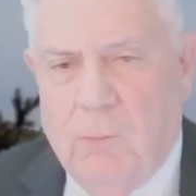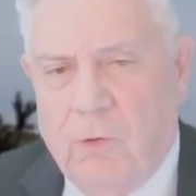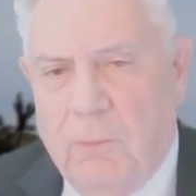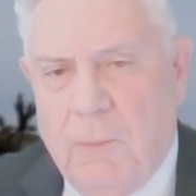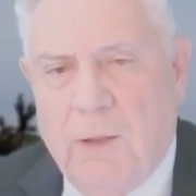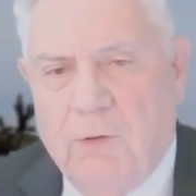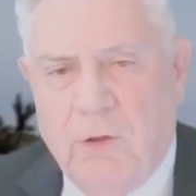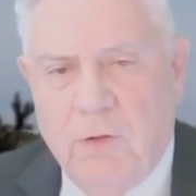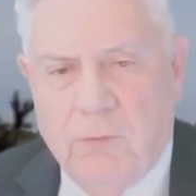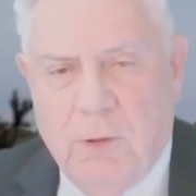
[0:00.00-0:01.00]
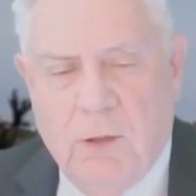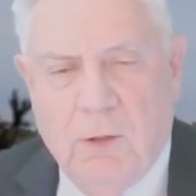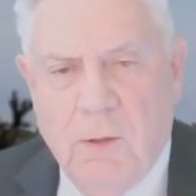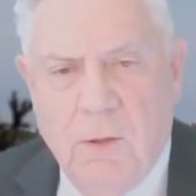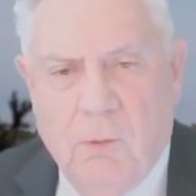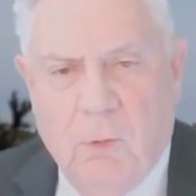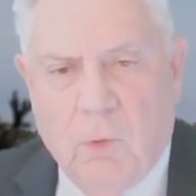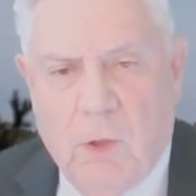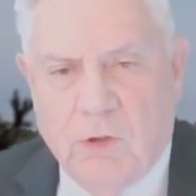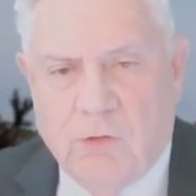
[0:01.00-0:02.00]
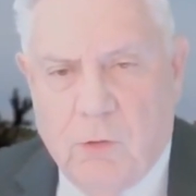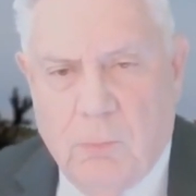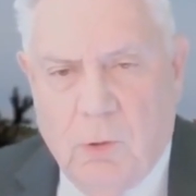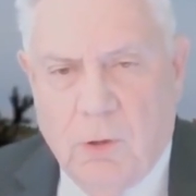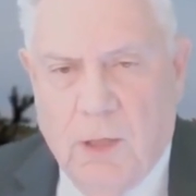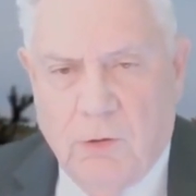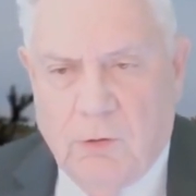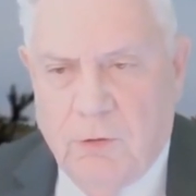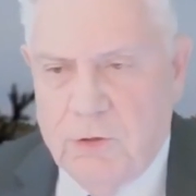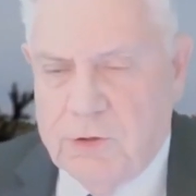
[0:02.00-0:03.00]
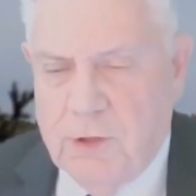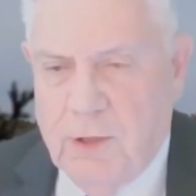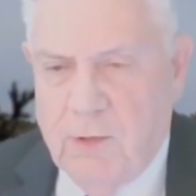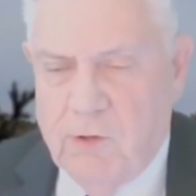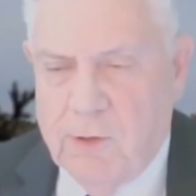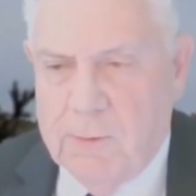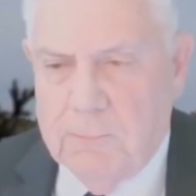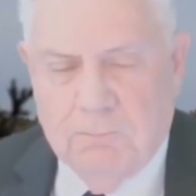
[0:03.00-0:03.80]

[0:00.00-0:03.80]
If somebody sends me a request for a book, I usually just send everything.